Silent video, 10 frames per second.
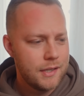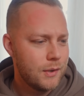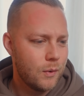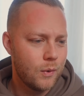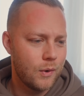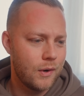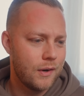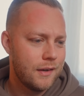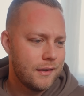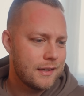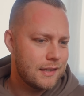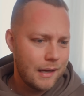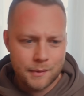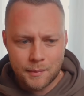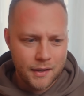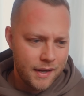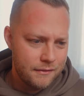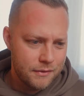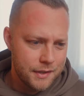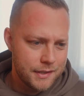or climbing Mount
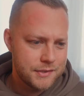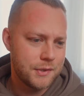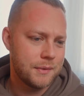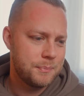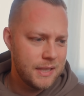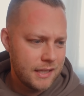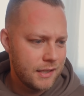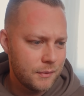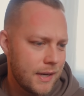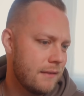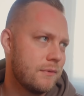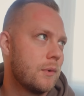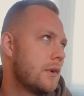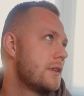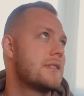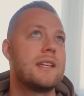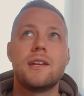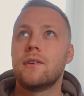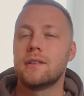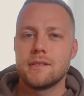Everest, or being in a rainforest and
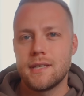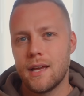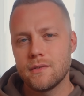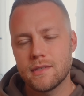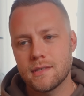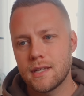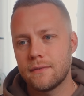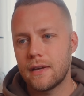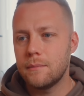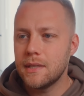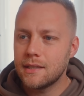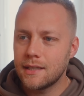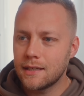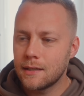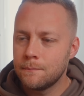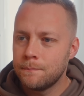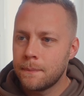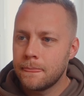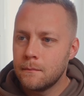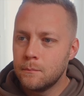hearing the sounds and stuff. I mean like
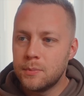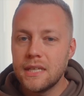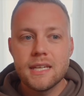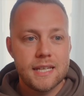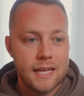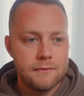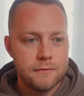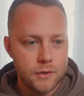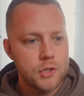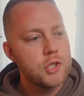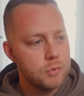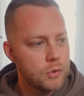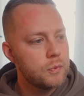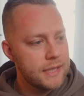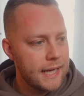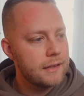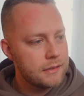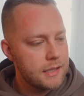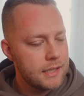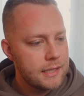being in a virtual
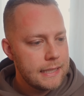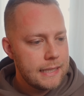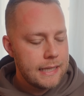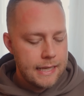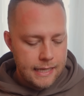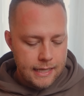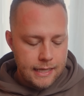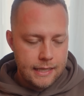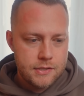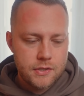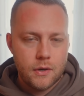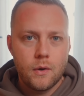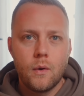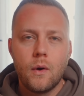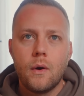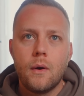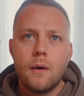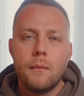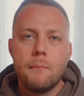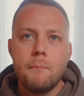reality. And so
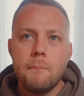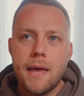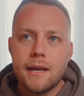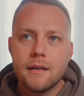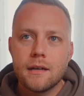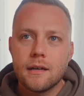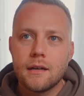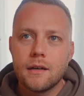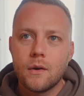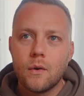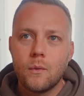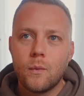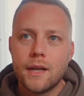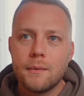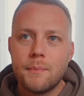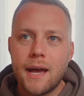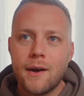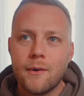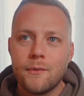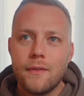Meta went
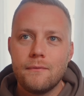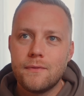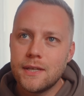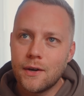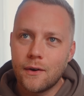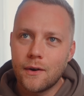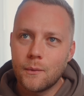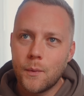about V R